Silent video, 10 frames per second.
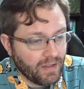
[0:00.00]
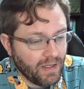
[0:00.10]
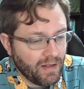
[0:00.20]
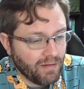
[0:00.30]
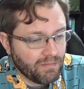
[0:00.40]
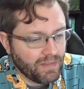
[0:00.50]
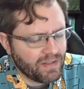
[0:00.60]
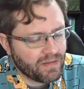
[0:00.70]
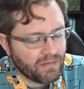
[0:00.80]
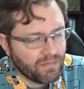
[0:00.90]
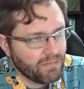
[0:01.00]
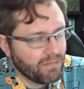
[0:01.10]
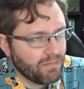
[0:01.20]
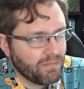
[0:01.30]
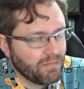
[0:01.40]
I don't know. There's
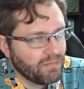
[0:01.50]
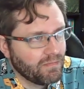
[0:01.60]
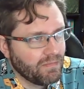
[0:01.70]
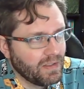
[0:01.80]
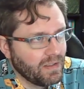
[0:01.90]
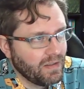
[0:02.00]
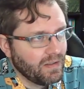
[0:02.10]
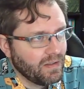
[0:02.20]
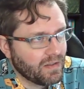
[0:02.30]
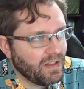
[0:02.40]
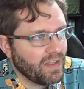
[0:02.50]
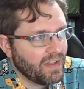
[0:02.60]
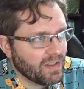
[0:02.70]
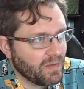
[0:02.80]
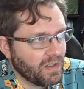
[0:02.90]
a lot of
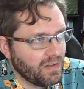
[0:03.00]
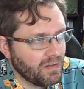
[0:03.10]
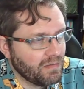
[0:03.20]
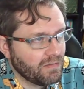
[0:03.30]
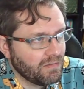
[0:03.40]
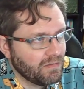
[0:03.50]
things we could do